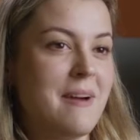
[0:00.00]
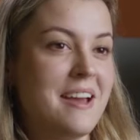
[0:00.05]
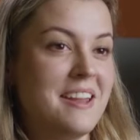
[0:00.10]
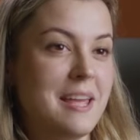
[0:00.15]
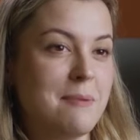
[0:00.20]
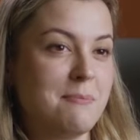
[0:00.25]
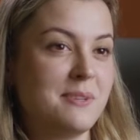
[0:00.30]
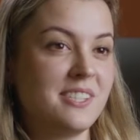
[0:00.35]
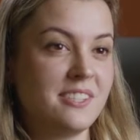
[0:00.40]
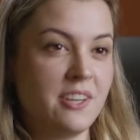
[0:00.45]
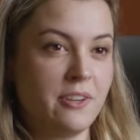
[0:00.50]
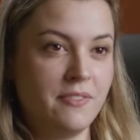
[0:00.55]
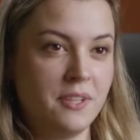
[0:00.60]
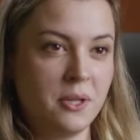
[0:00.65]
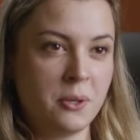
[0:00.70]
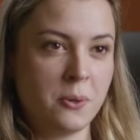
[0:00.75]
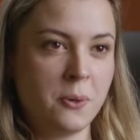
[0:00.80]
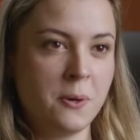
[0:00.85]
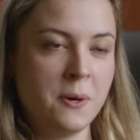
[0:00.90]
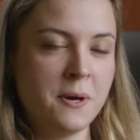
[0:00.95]
My name is
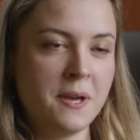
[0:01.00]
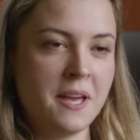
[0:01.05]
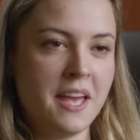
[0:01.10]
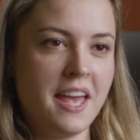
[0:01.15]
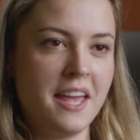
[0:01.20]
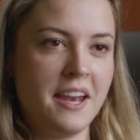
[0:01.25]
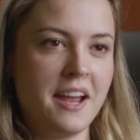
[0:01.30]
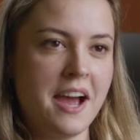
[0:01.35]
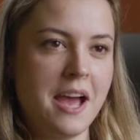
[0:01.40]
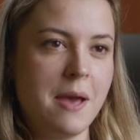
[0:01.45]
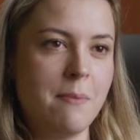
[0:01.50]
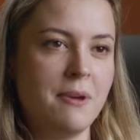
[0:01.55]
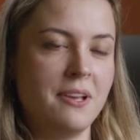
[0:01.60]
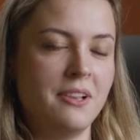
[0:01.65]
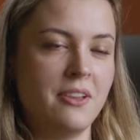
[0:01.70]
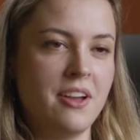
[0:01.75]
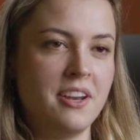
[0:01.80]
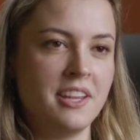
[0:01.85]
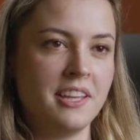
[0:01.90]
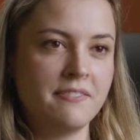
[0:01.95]
Sophie Kaur, and I'm
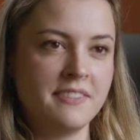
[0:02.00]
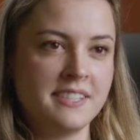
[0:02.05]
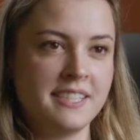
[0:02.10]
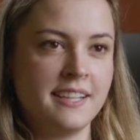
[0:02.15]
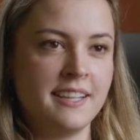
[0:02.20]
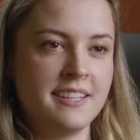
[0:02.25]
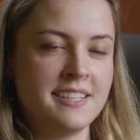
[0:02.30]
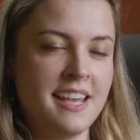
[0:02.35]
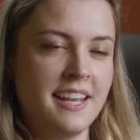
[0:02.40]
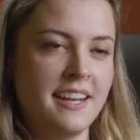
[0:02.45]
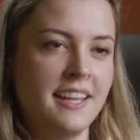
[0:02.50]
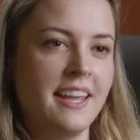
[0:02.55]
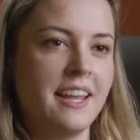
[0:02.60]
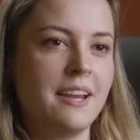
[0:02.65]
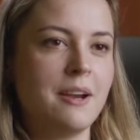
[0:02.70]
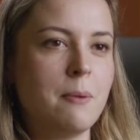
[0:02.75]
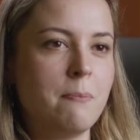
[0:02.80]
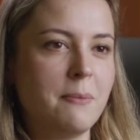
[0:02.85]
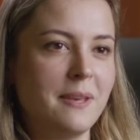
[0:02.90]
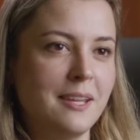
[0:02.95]
a learning facilitator
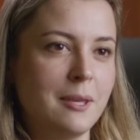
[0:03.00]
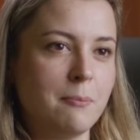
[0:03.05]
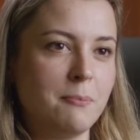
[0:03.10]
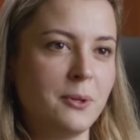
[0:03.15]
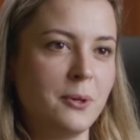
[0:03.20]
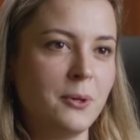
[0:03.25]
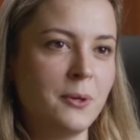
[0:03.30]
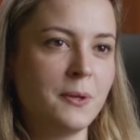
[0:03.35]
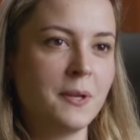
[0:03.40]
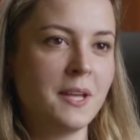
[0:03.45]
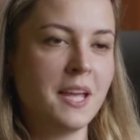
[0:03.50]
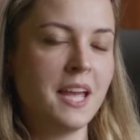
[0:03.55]
here at Billy Blue.